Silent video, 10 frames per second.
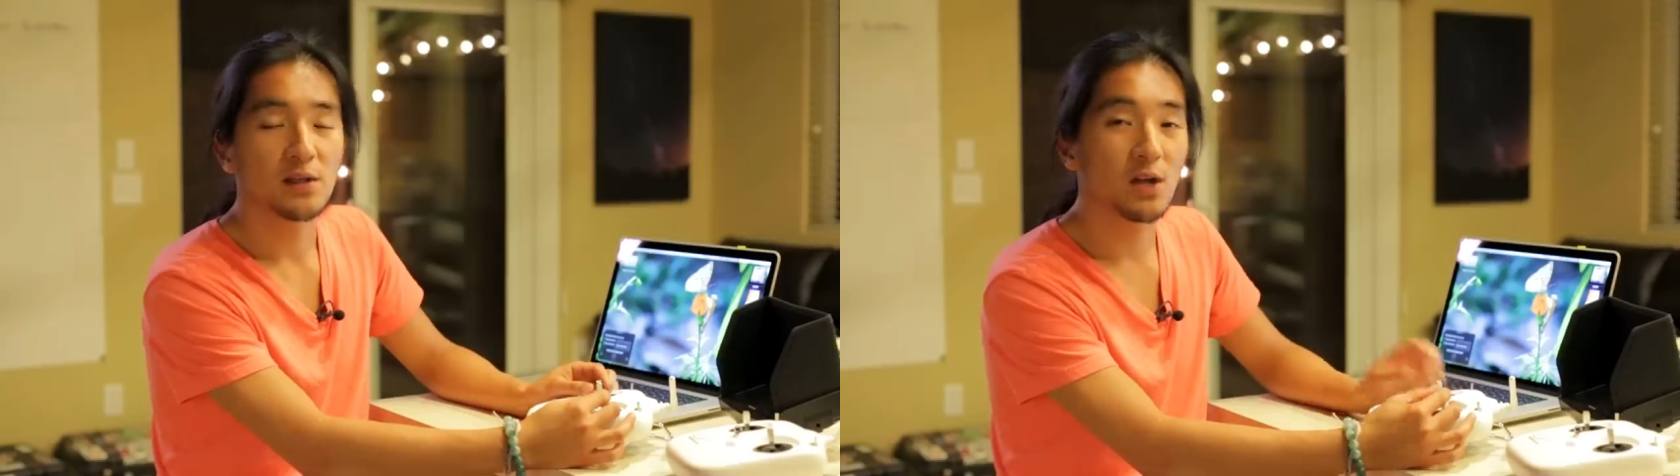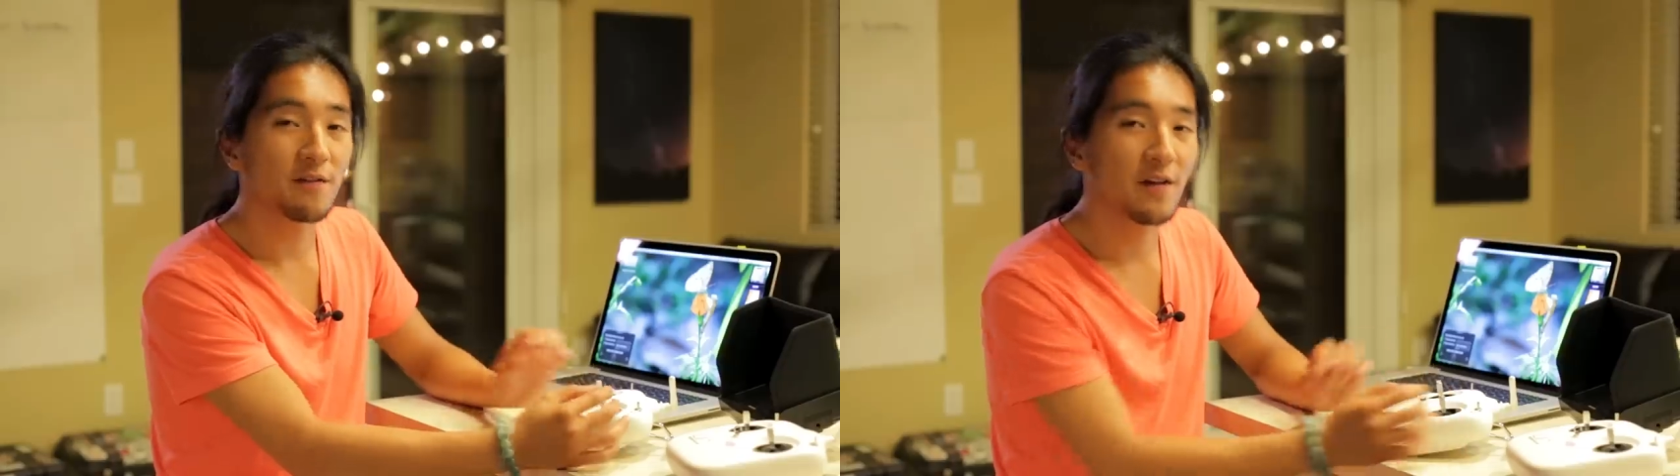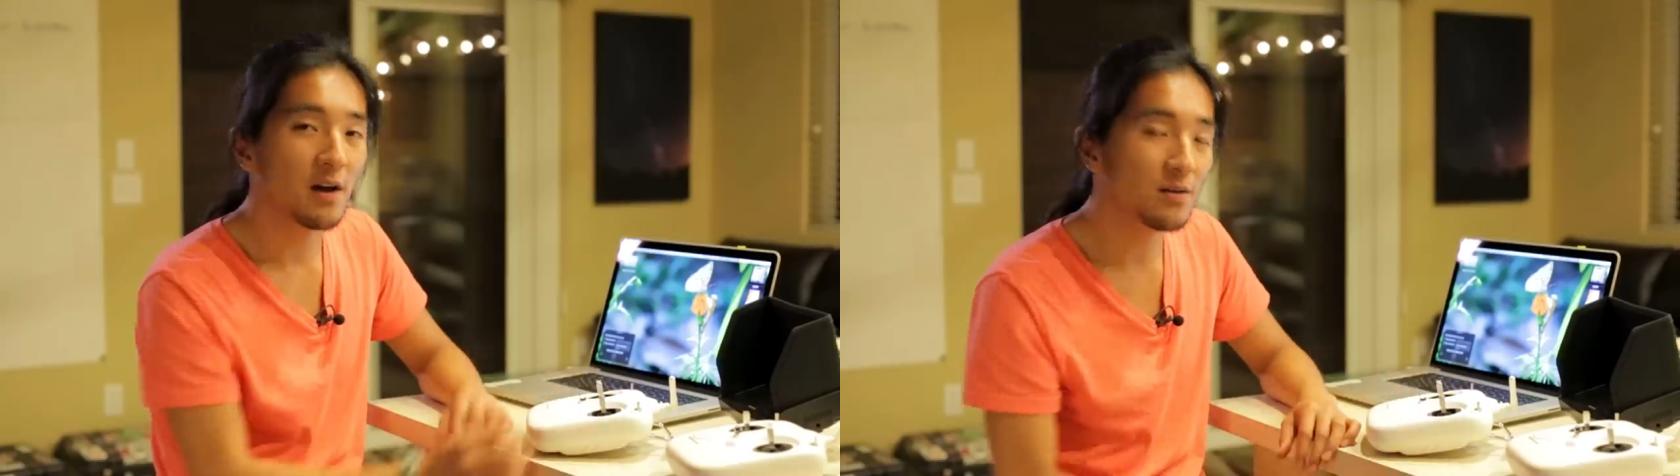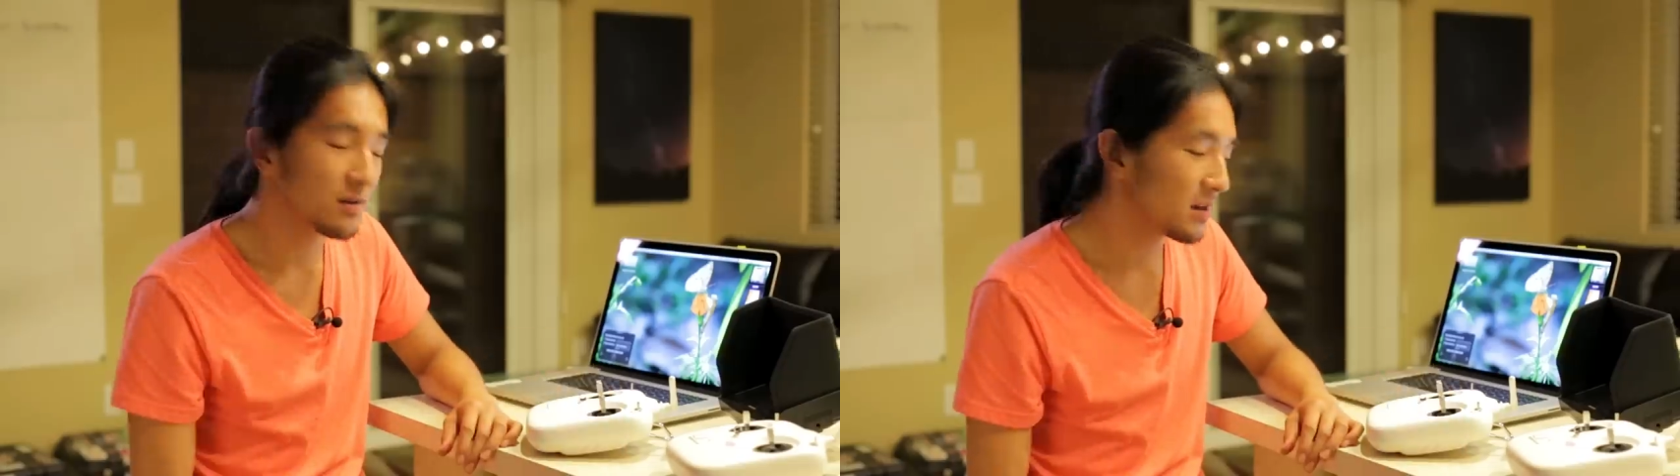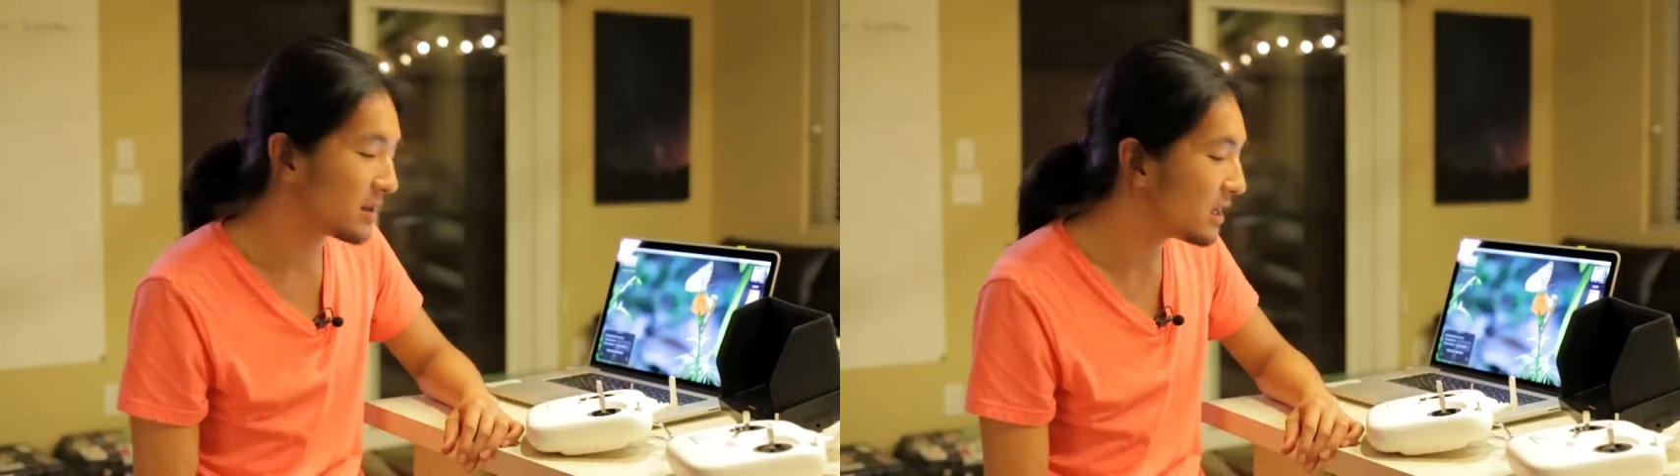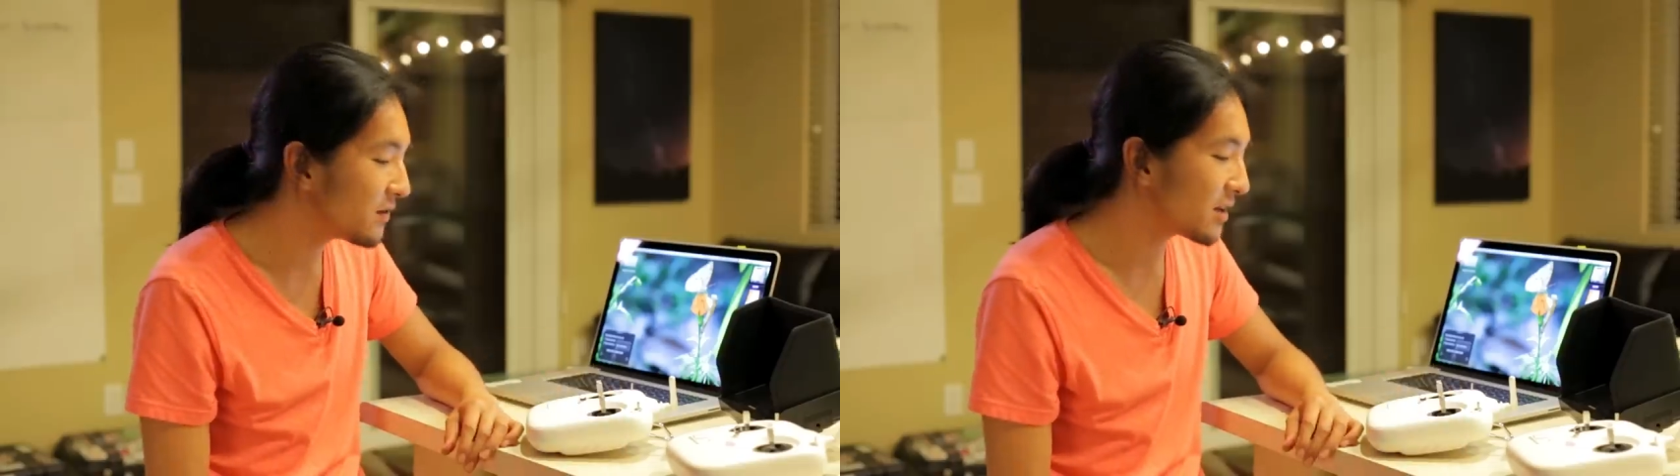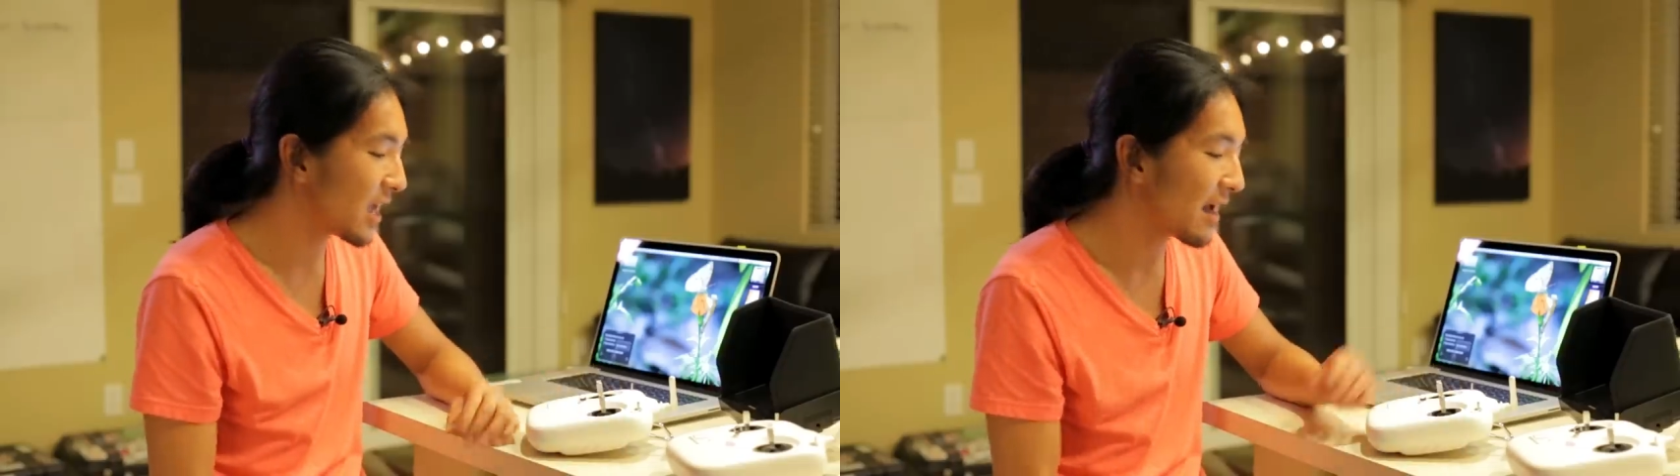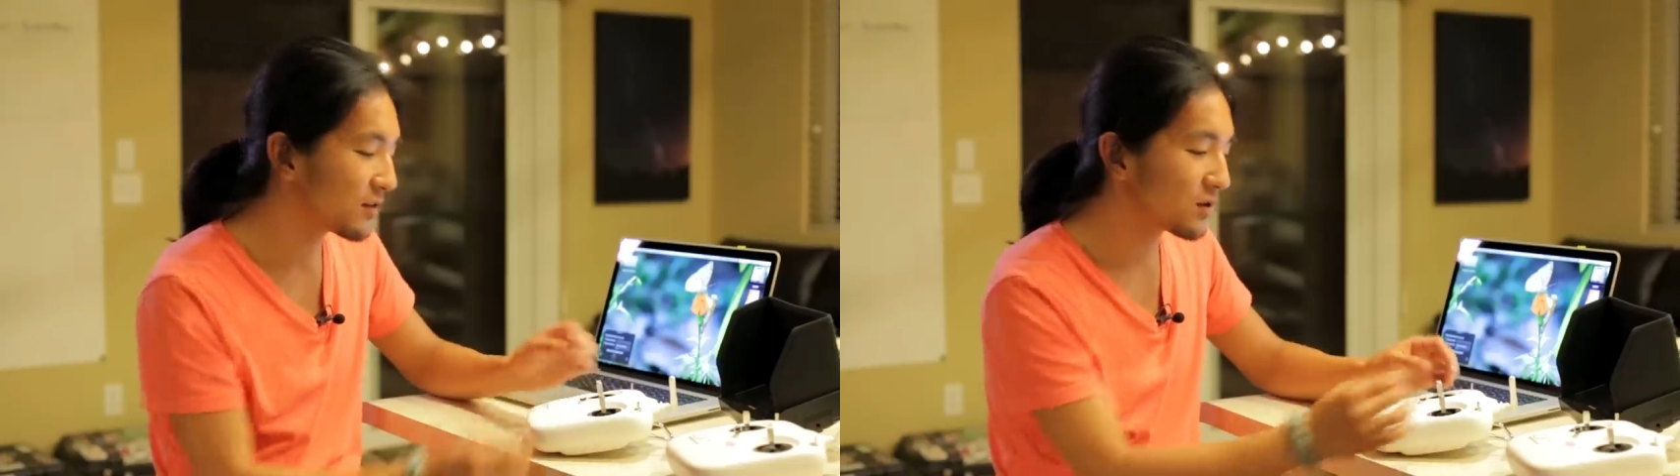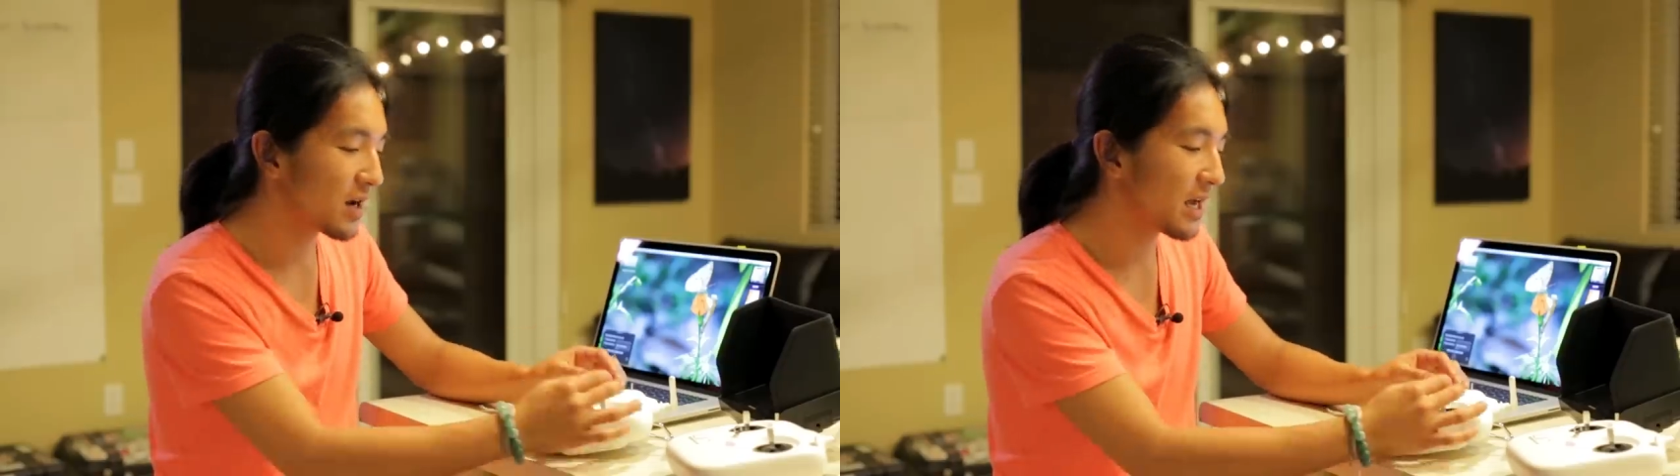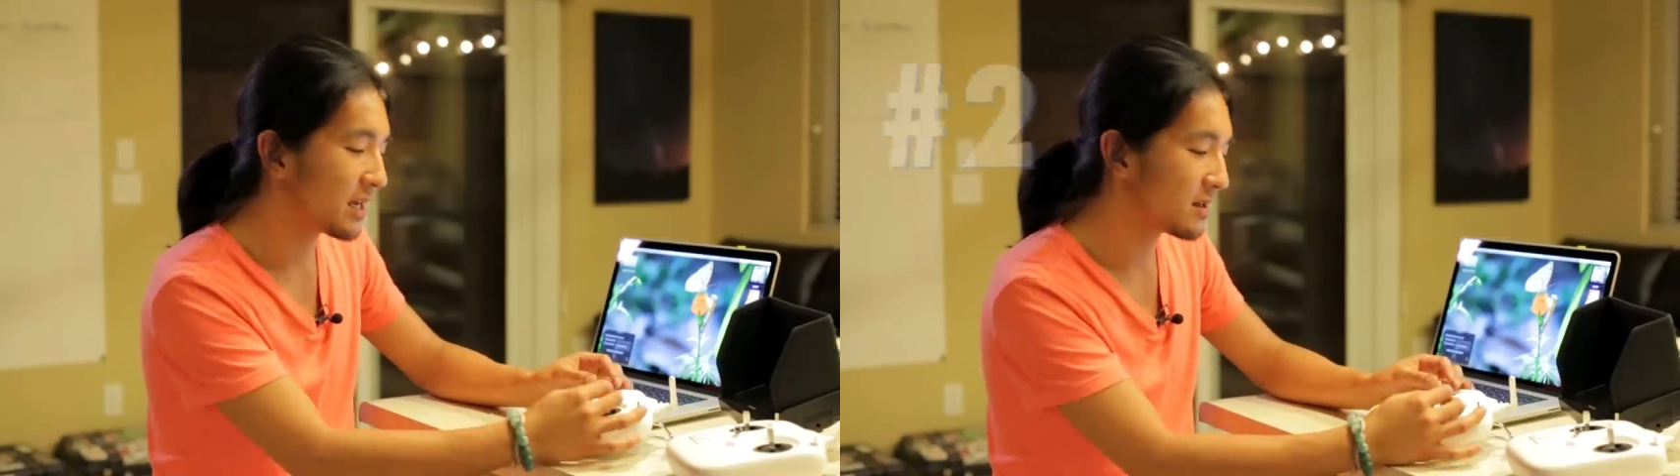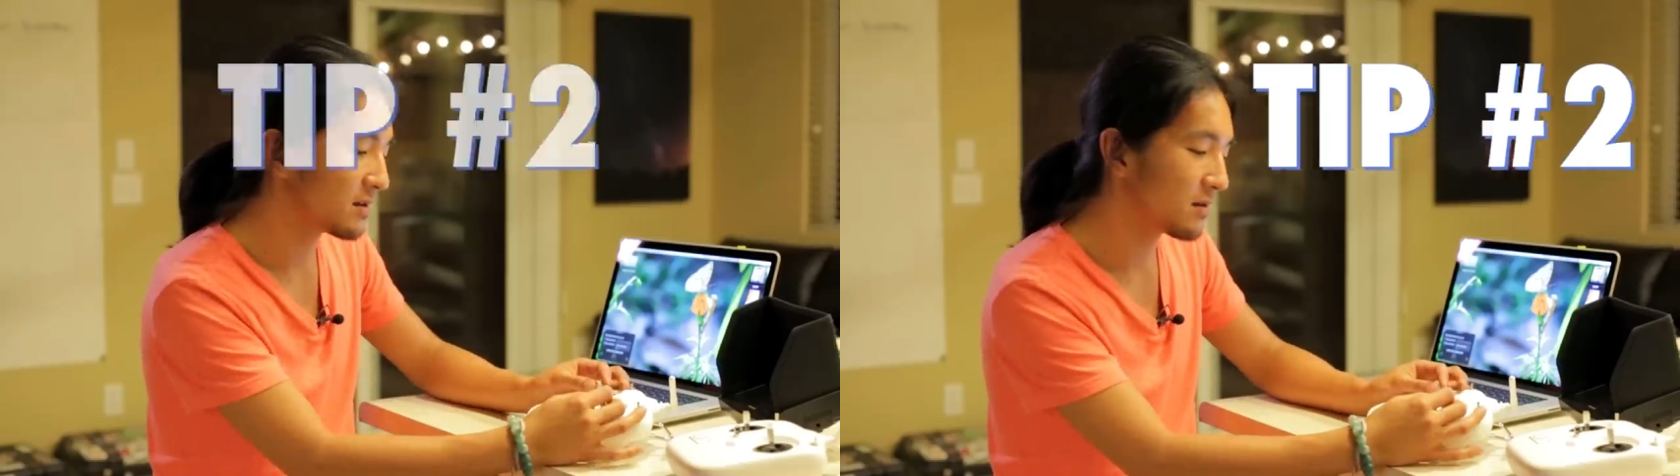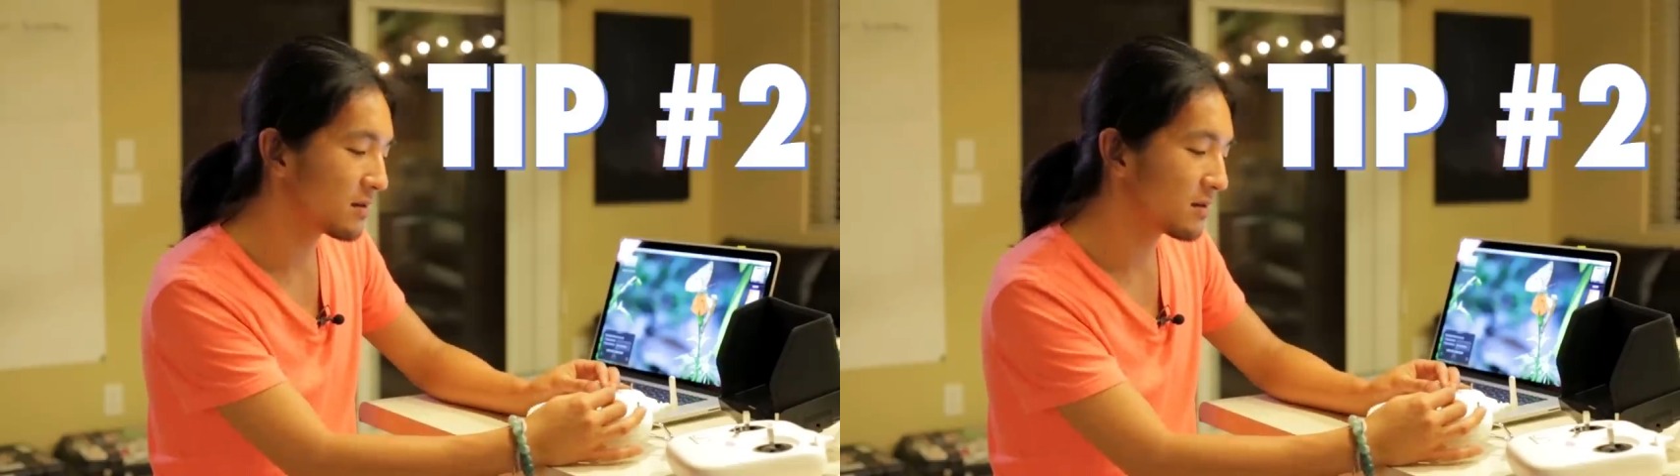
So I found even after I